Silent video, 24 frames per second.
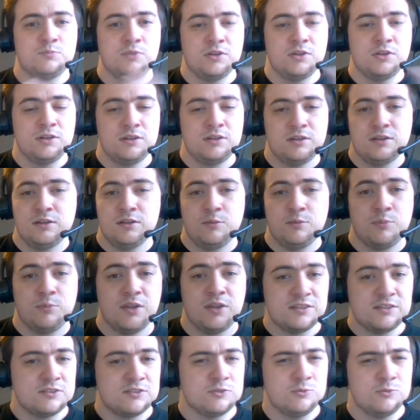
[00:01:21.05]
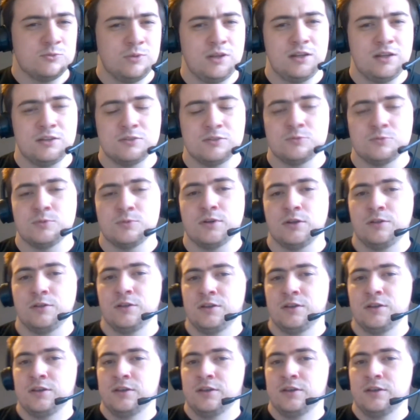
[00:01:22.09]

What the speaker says: but it applies to Gwent as well,